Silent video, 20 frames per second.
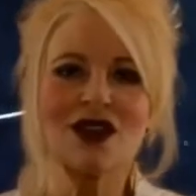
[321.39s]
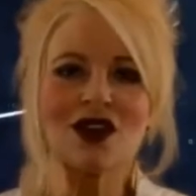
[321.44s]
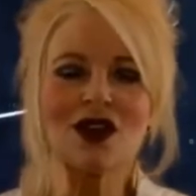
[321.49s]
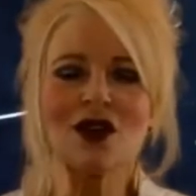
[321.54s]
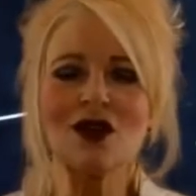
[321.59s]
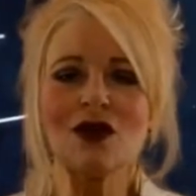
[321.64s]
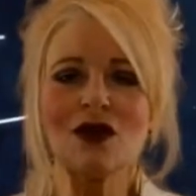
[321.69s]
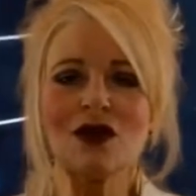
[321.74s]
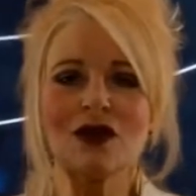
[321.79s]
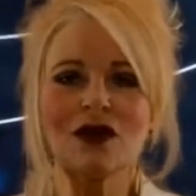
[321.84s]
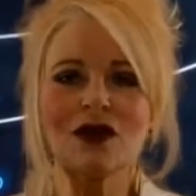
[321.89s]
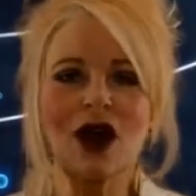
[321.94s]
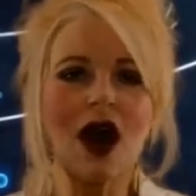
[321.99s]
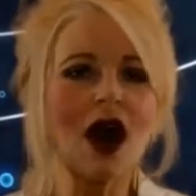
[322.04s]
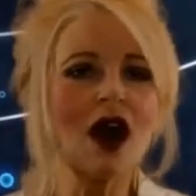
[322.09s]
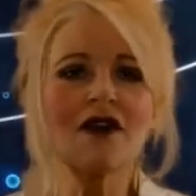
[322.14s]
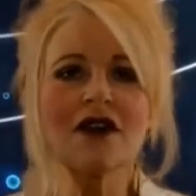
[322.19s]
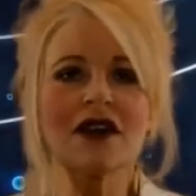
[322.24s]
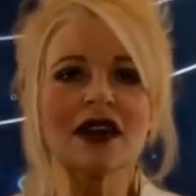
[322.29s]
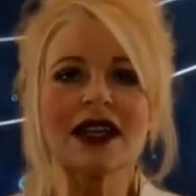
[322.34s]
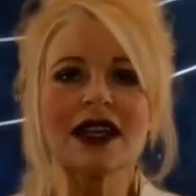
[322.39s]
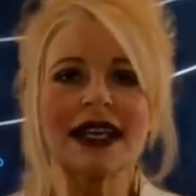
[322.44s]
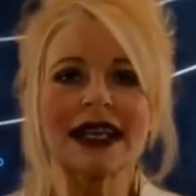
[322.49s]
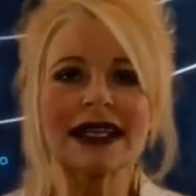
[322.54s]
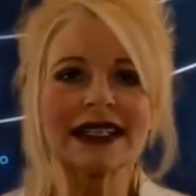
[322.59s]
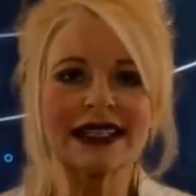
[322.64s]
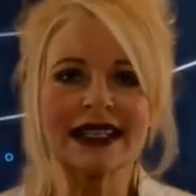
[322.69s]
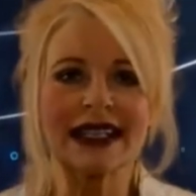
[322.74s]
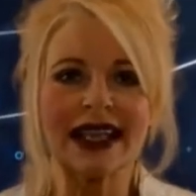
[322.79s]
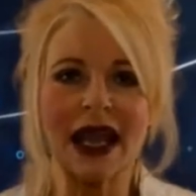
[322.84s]
You
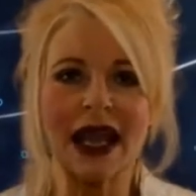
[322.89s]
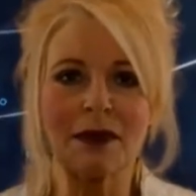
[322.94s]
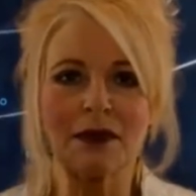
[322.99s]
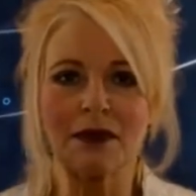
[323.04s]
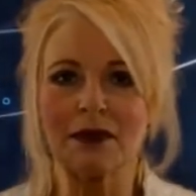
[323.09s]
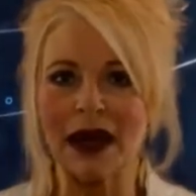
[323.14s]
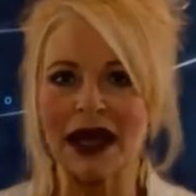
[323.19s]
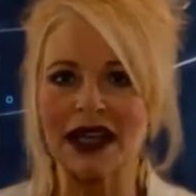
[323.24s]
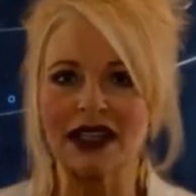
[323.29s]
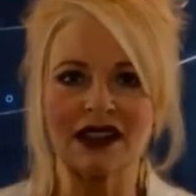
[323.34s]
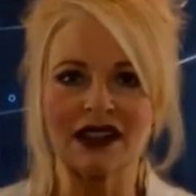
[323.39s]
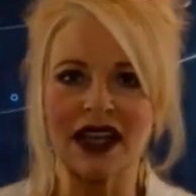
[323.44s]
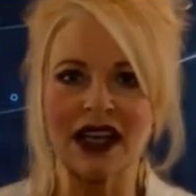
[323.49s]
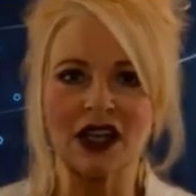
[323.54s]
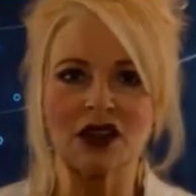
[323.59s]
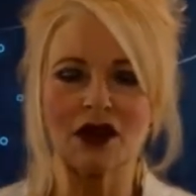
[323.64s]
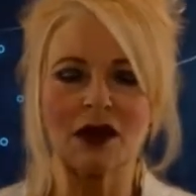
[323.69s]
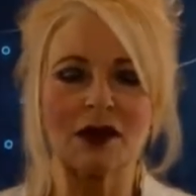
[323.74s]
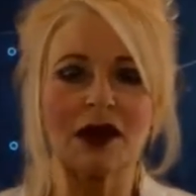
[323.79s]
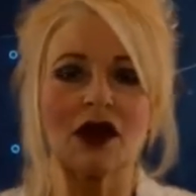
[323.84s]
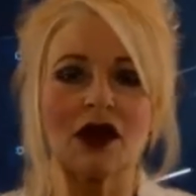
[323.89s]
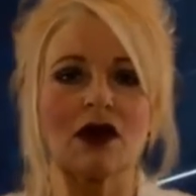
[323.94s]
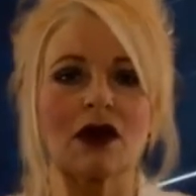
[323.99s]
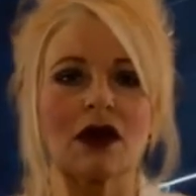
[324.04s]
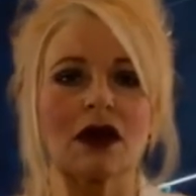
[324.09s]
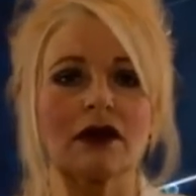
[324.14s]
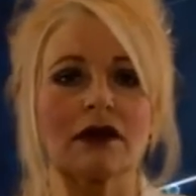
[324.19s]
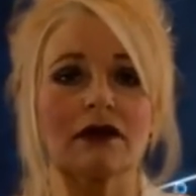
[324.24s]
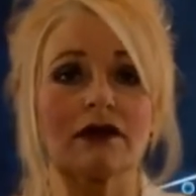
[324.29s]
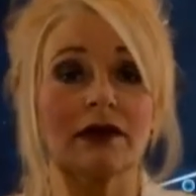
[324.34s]
often escape by daydreaming
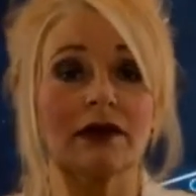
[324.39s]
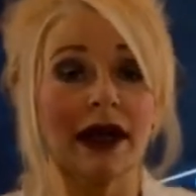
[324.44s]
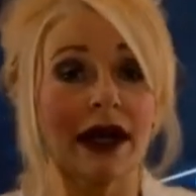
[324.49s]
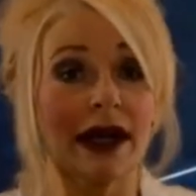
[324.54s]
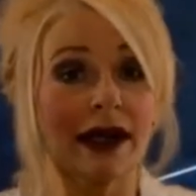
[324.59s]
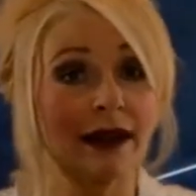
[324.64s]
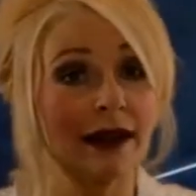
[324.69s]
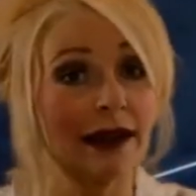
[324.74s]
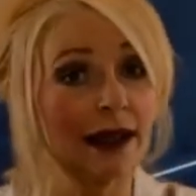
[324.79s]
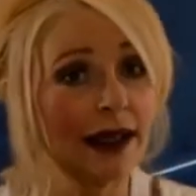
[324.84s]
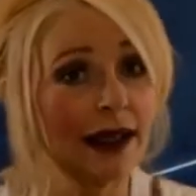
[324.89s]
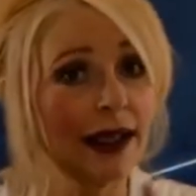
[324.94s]
or by